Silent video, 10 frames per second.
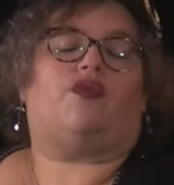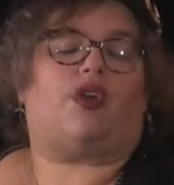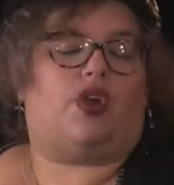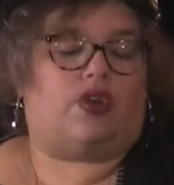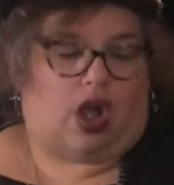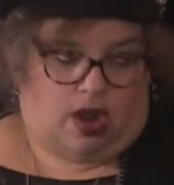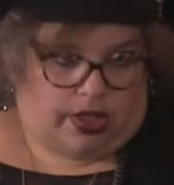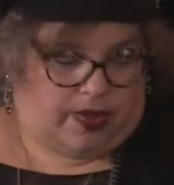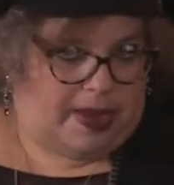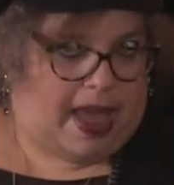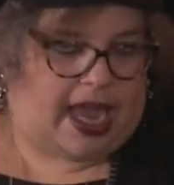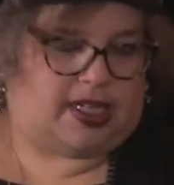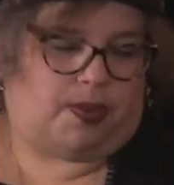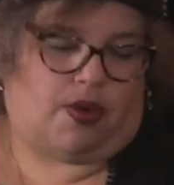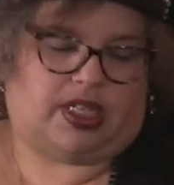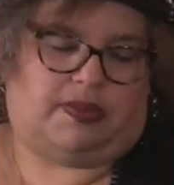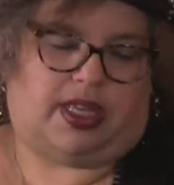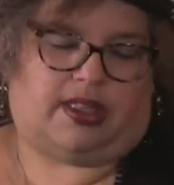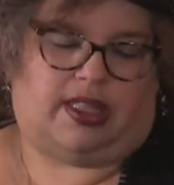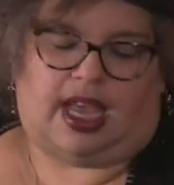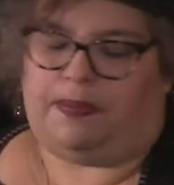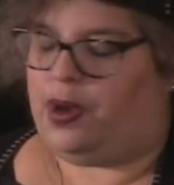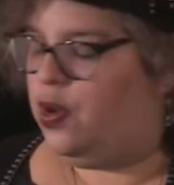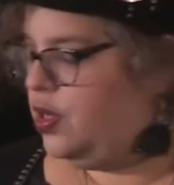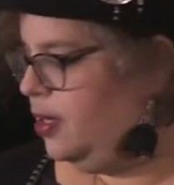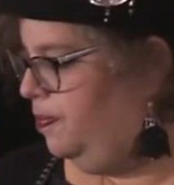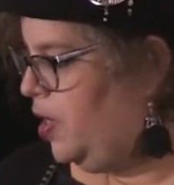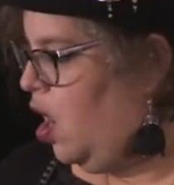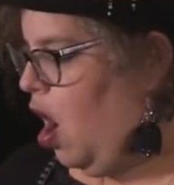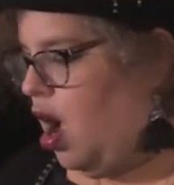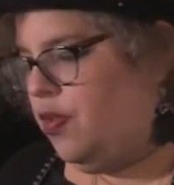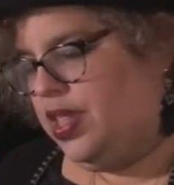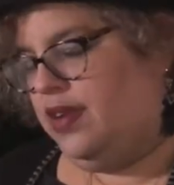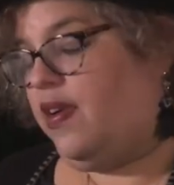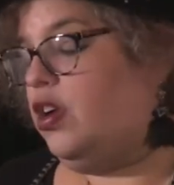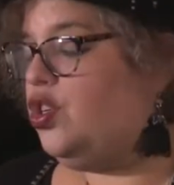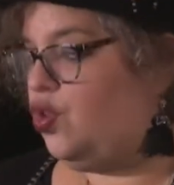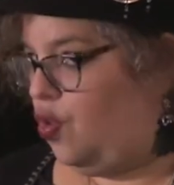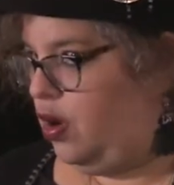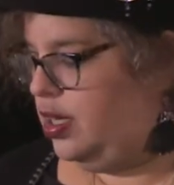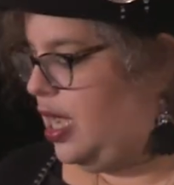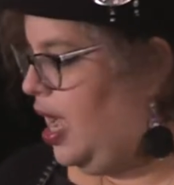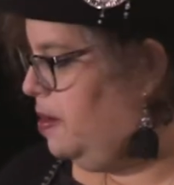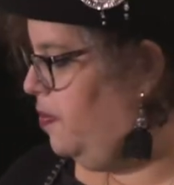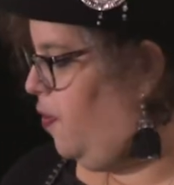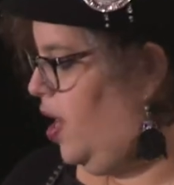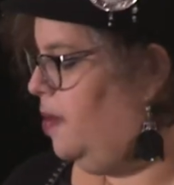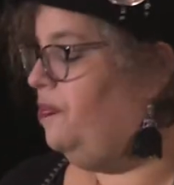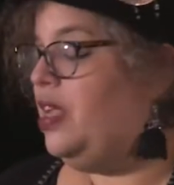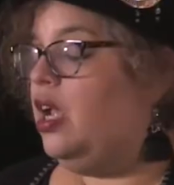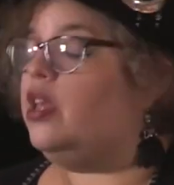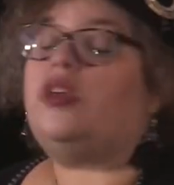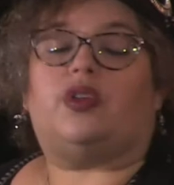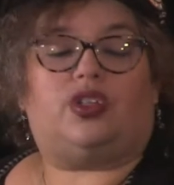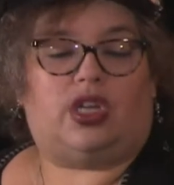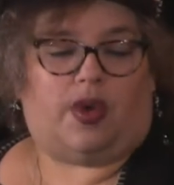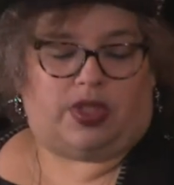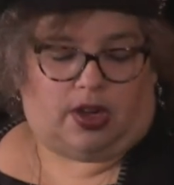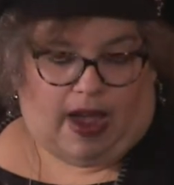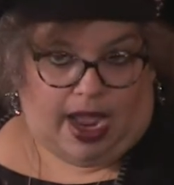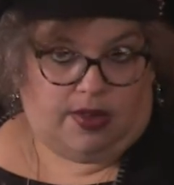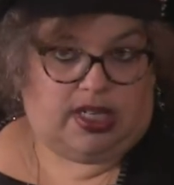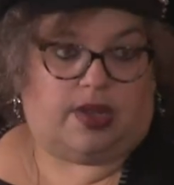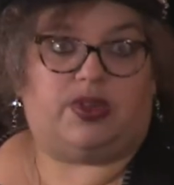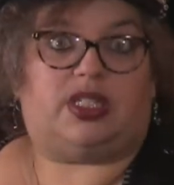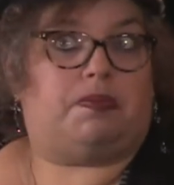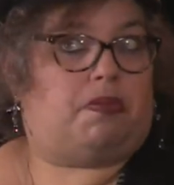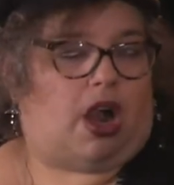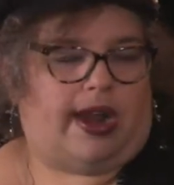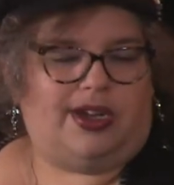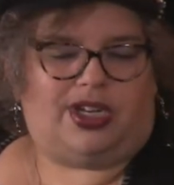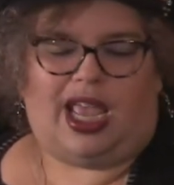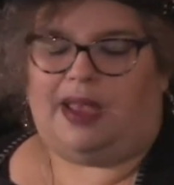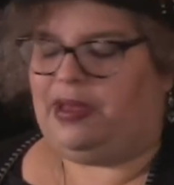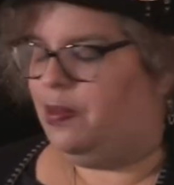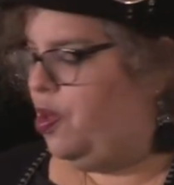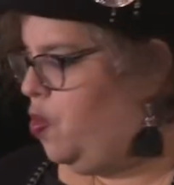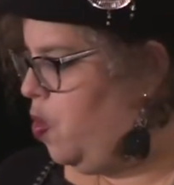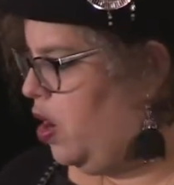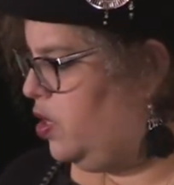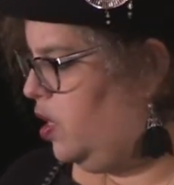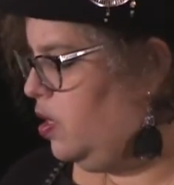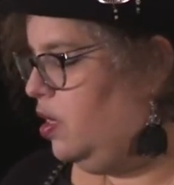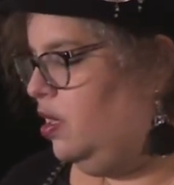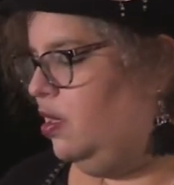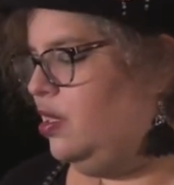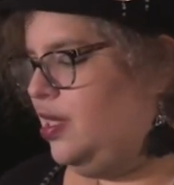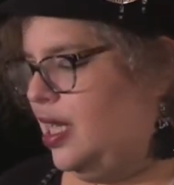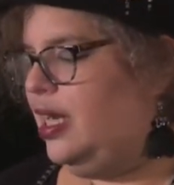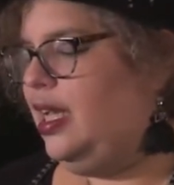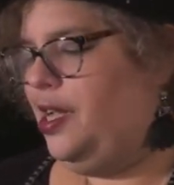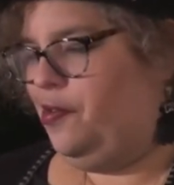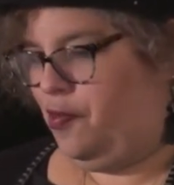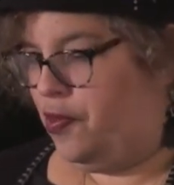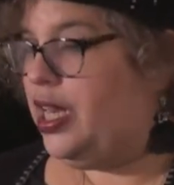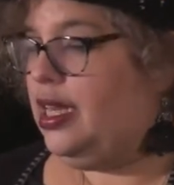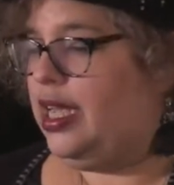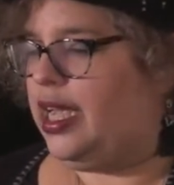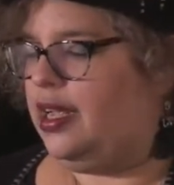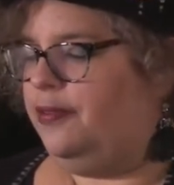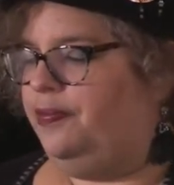rowed all the way back to Portsmouth in that boat, all within a very short time frame. There was snow on the ground. It was March, and people wondered did he really